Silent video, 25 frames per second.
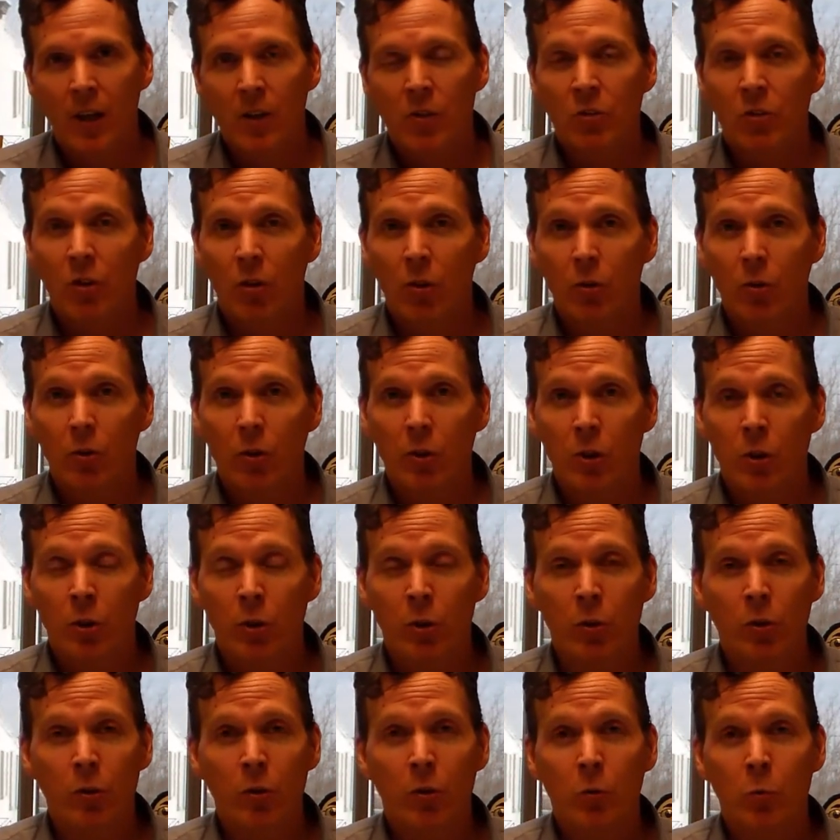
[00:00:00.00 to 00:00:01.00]
So
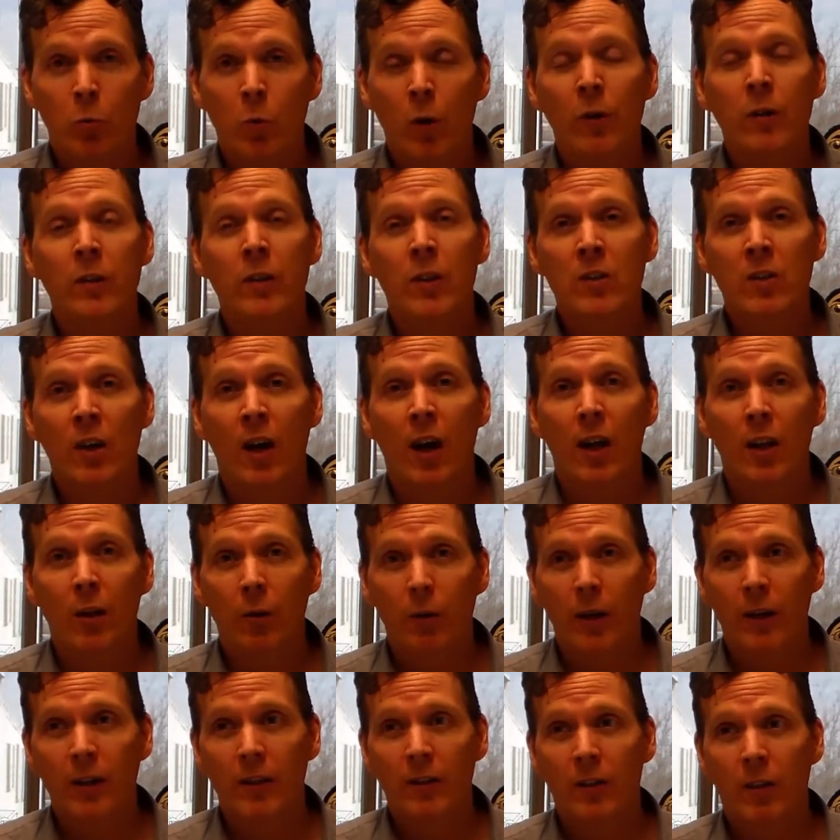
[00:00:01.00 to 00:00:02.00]
you're willing to
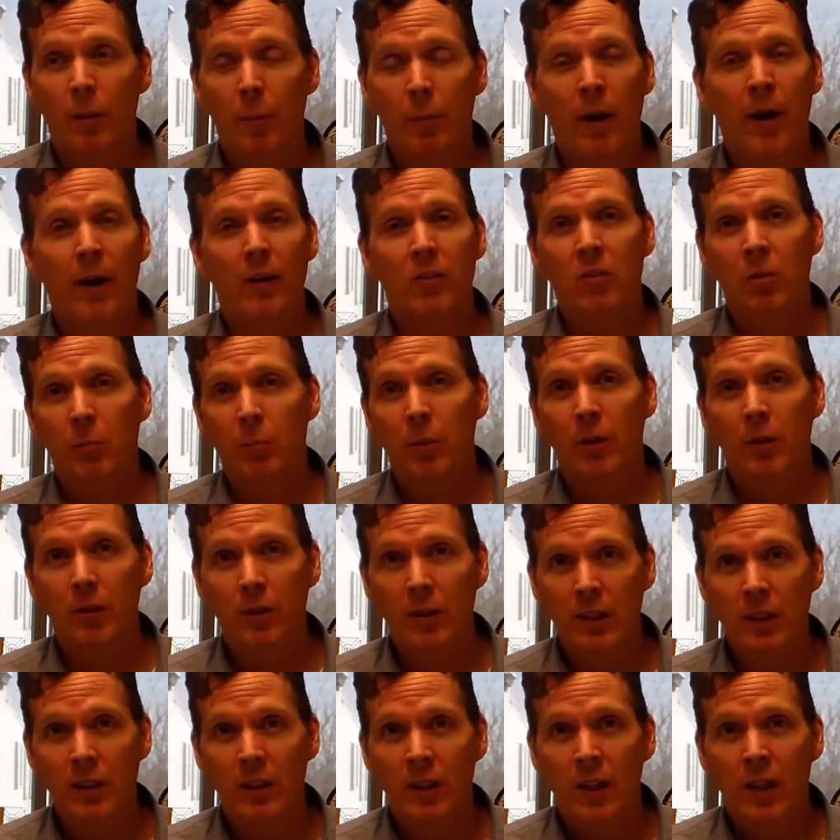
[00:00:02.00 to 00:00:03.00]
tolerate the
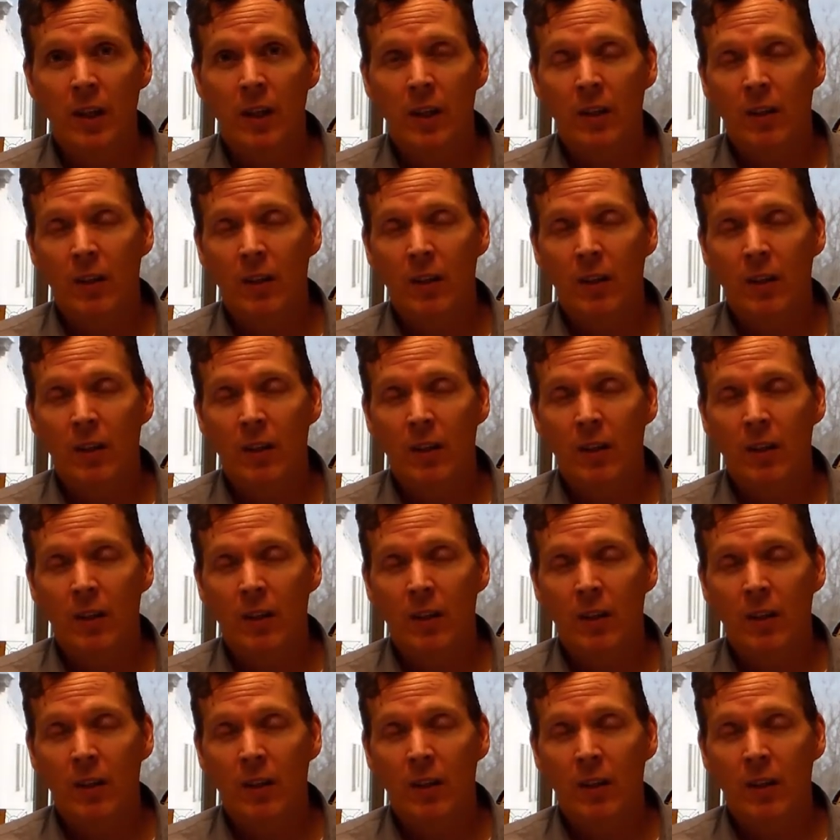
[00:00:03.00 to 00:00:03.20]
possibility,